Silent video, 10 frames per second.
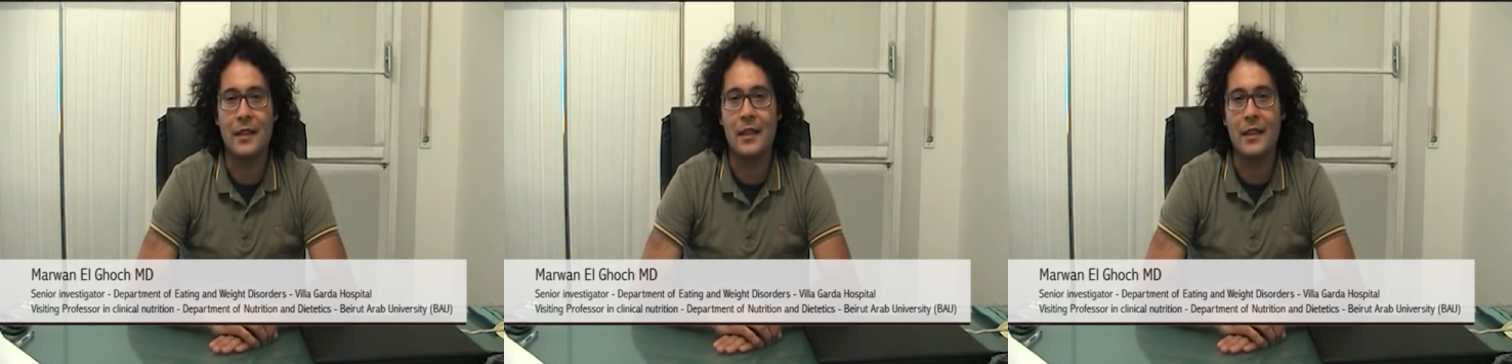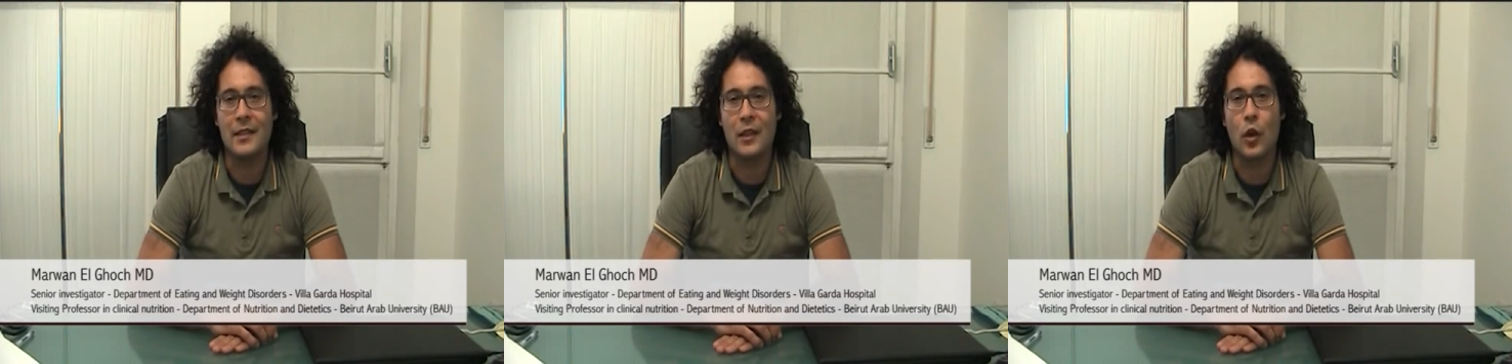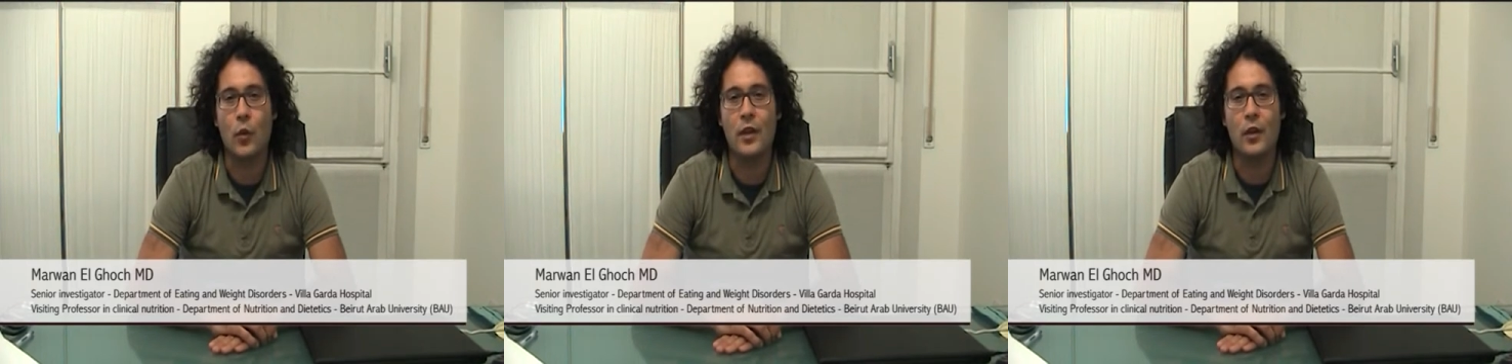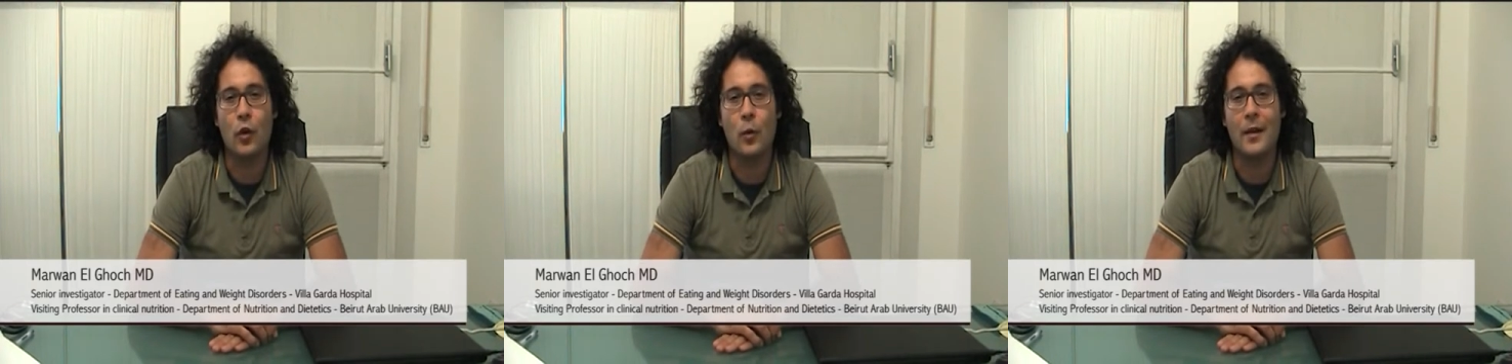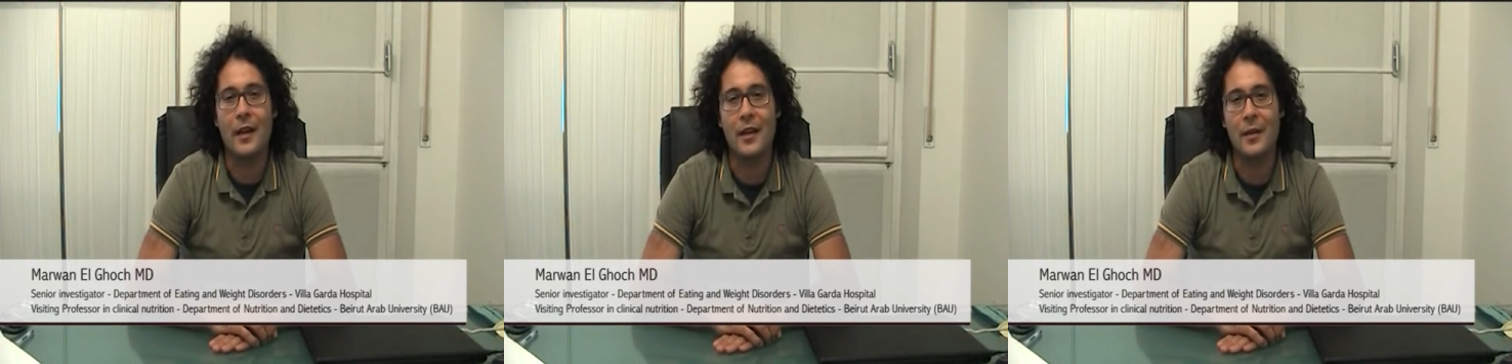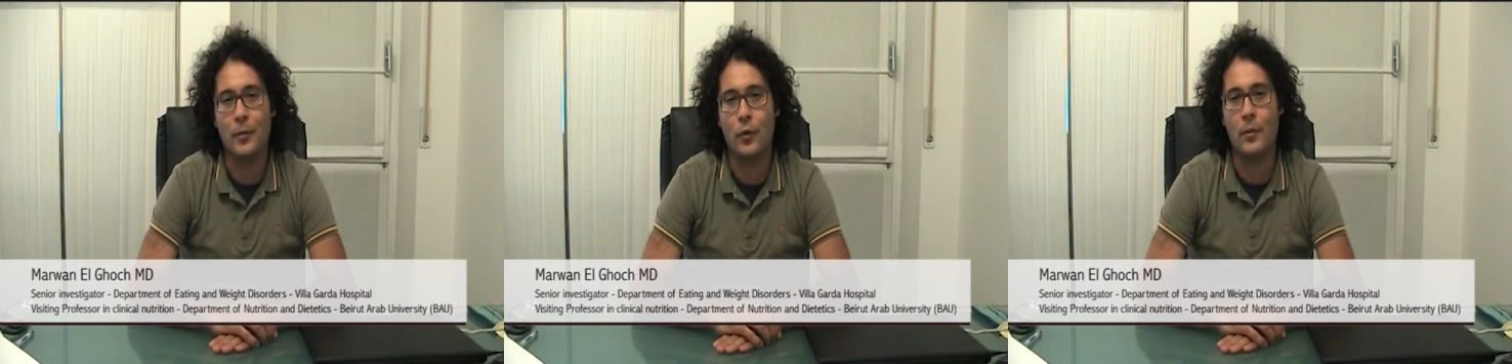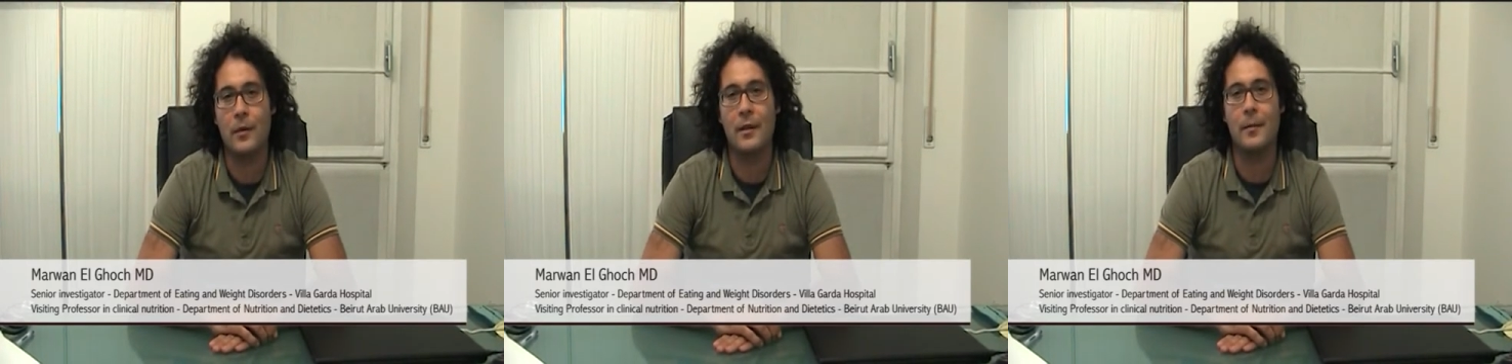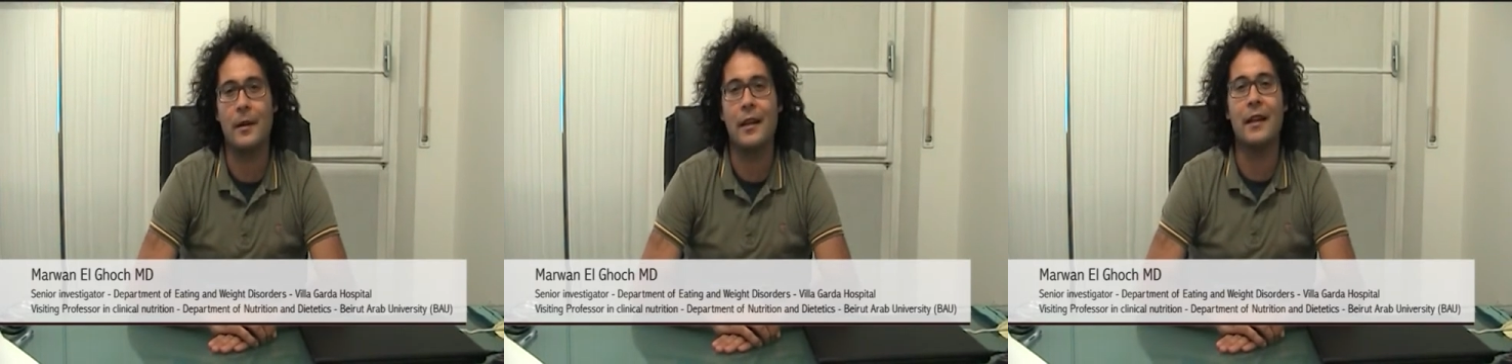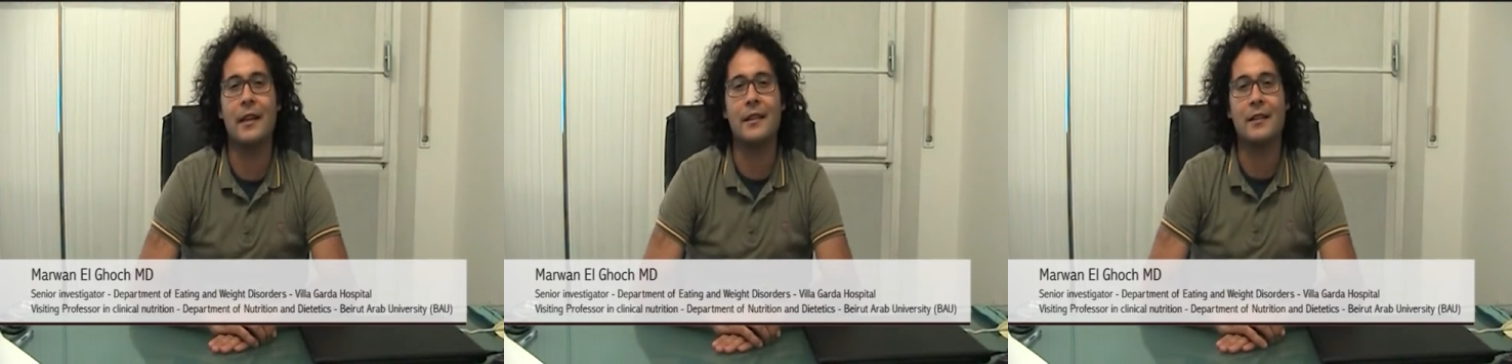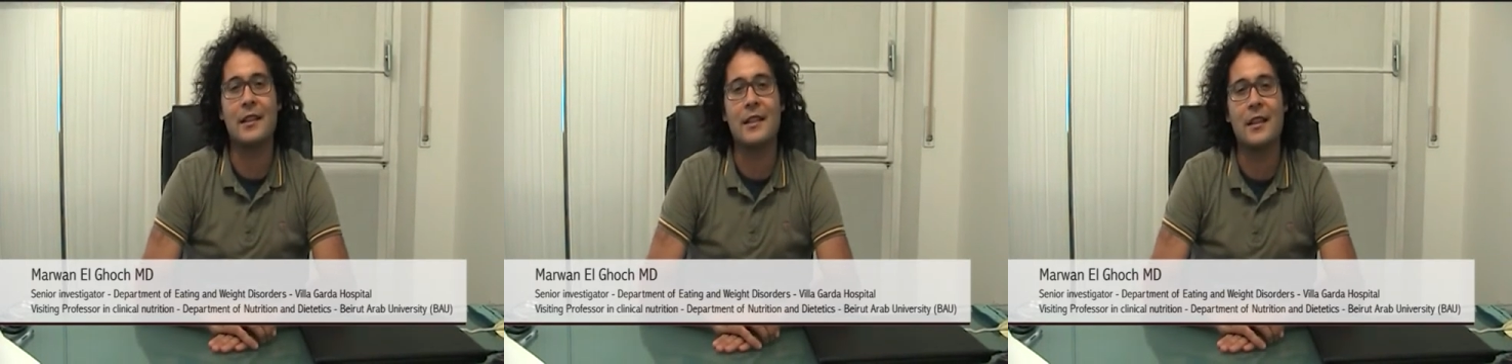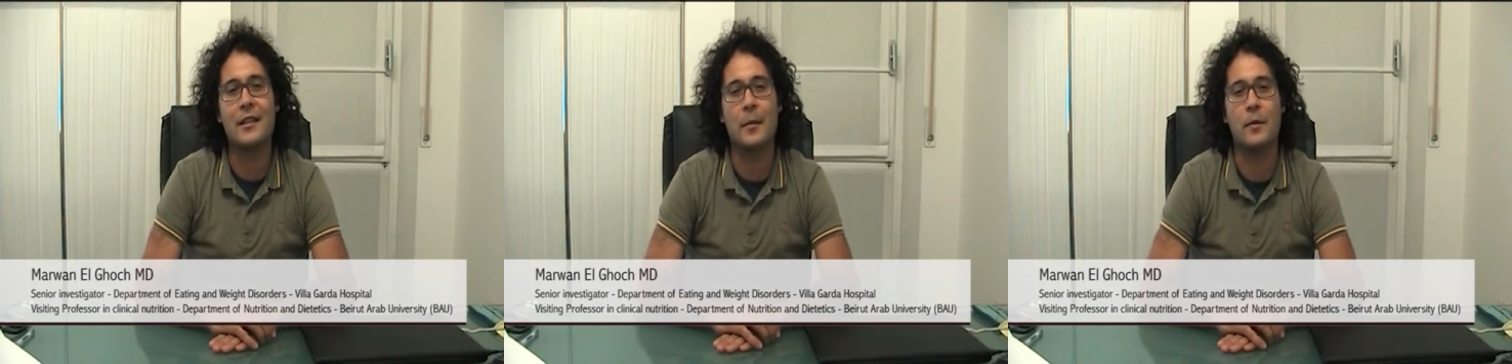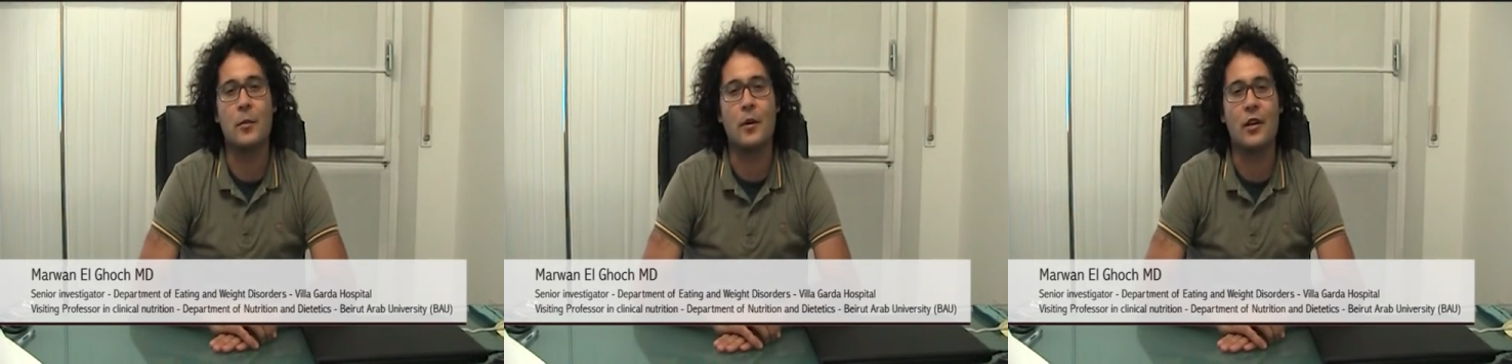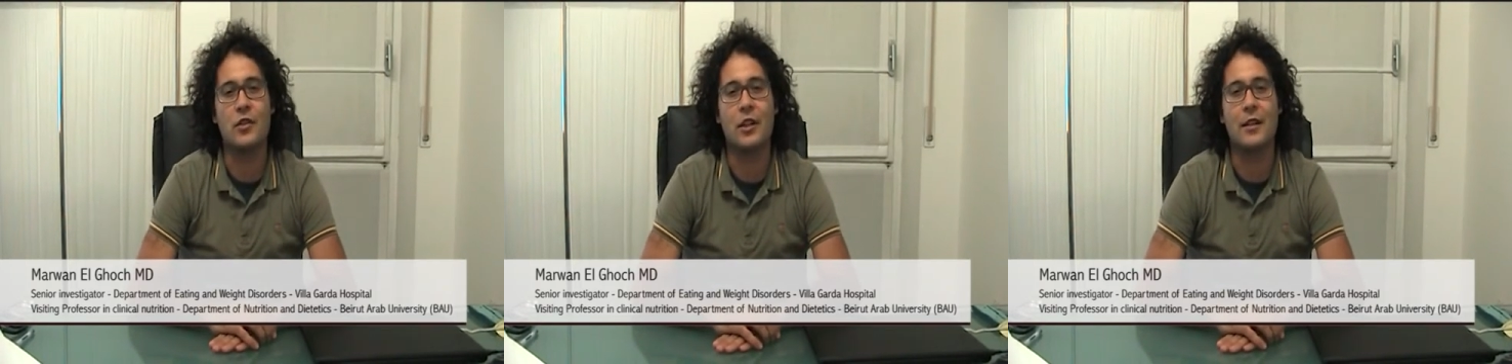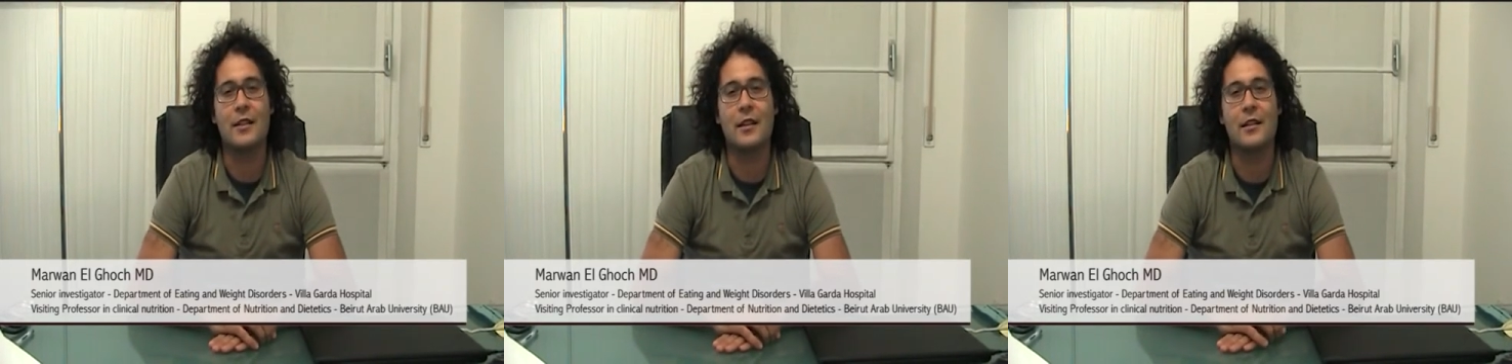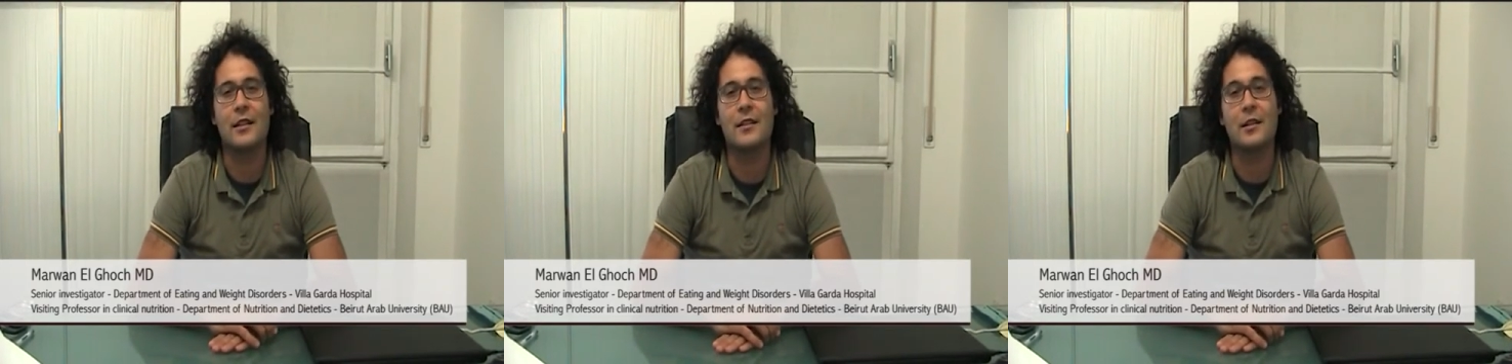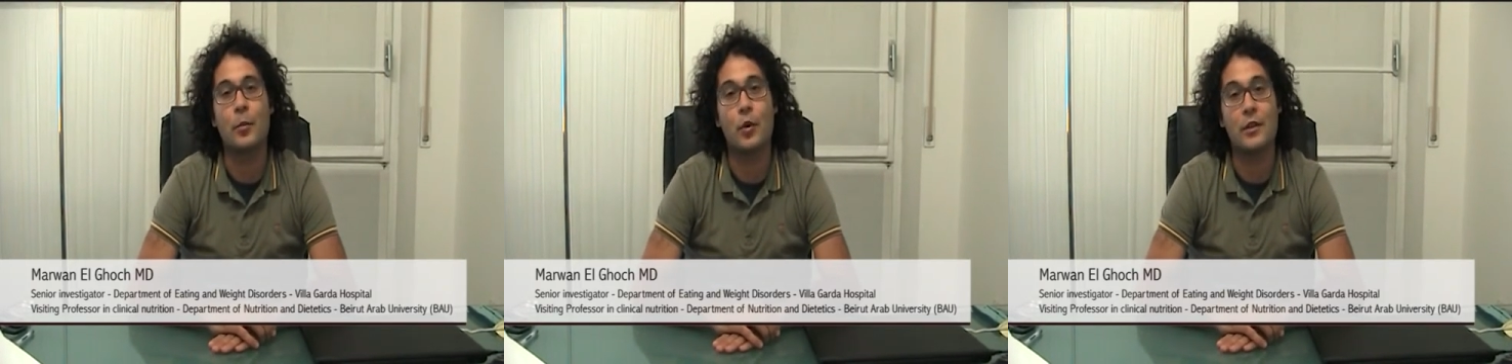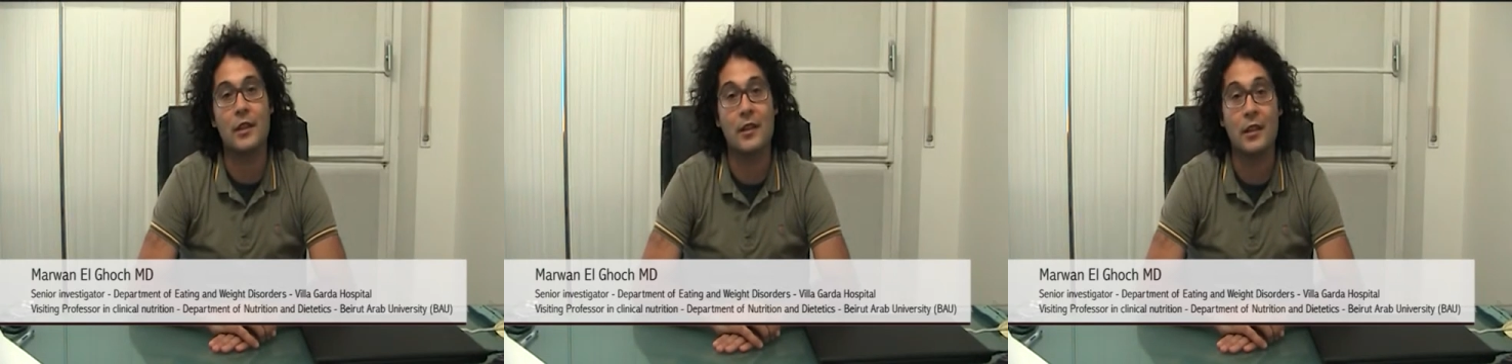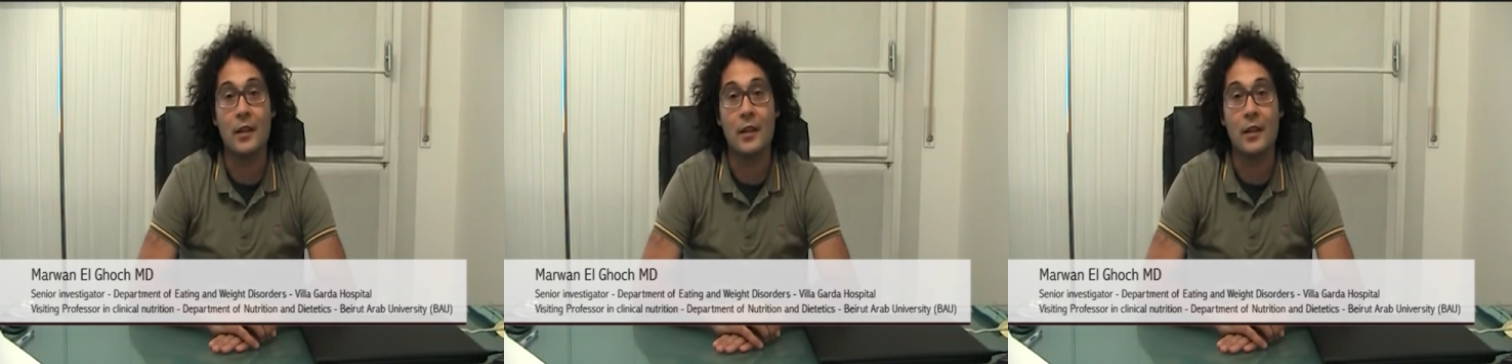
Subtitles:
is a growing global health problem, and recent epidemiological studies reported